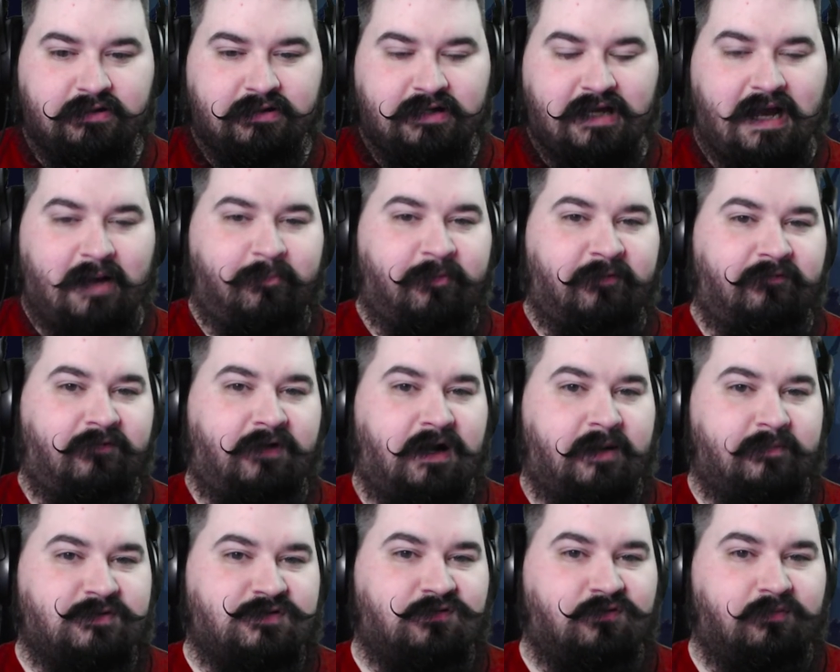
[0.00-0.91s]
happy
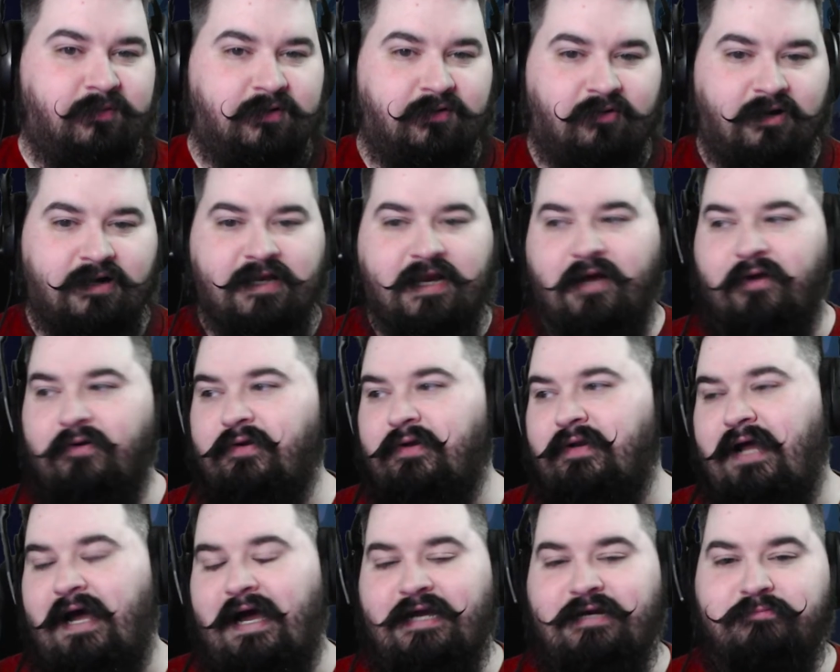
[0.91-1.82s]
vibes for me right now,
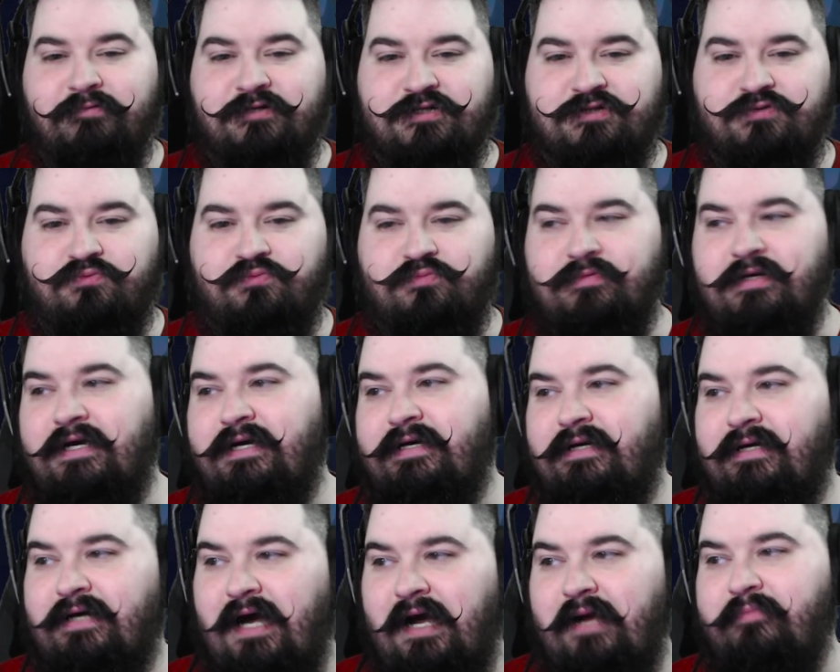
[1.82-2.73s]
dude. I'm just,
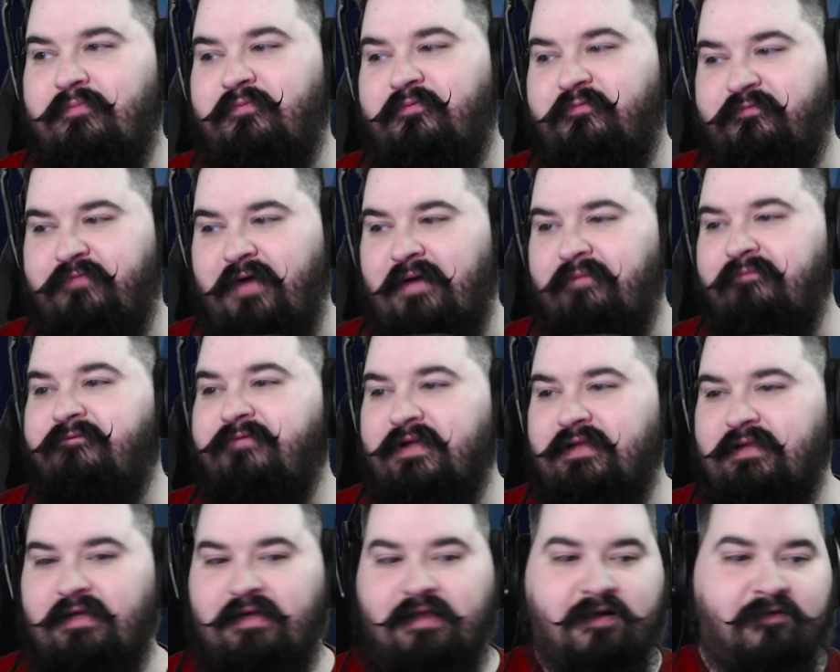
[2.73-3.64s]
I'm, I'm
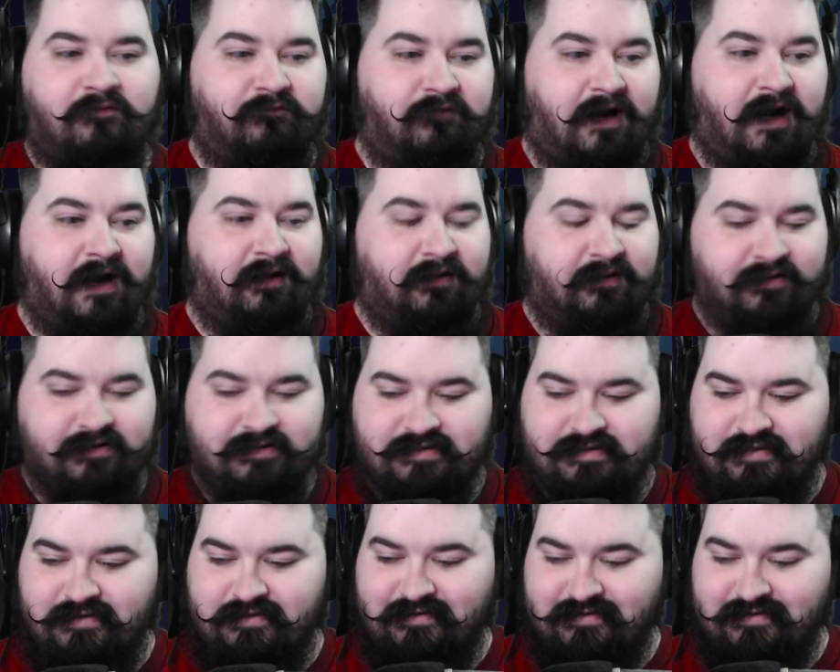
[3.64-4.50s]
feeling like violence,